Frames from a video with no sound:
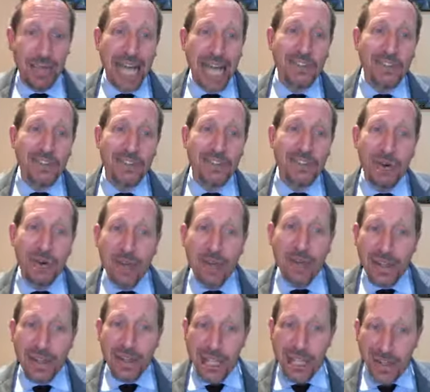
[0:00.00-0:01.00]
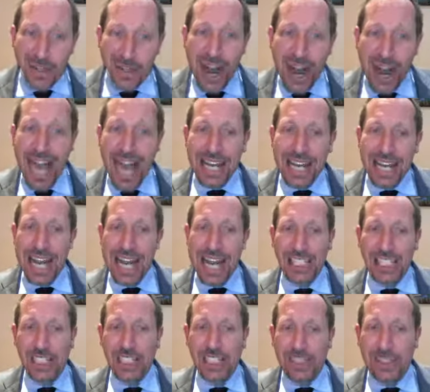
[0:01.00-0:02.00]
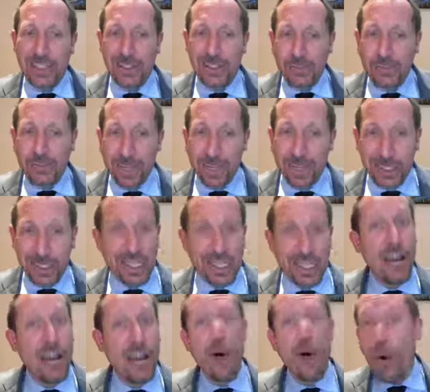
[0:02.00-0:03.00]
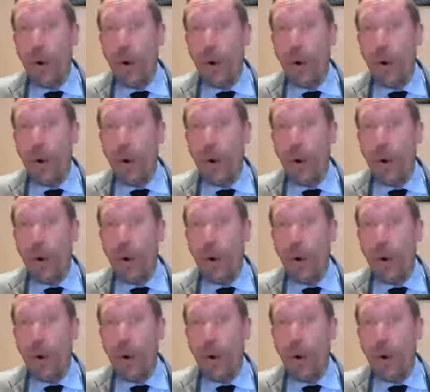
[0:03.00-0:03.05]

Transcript: And so when the entire nation is at risk,